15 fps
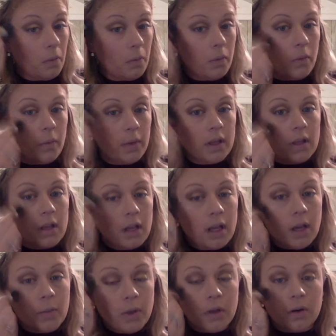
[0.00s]
what we
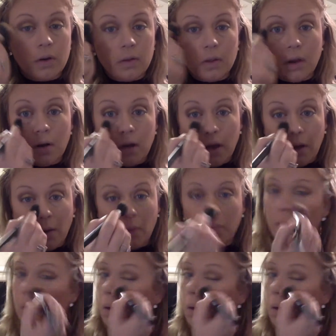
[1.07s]
kept under there to help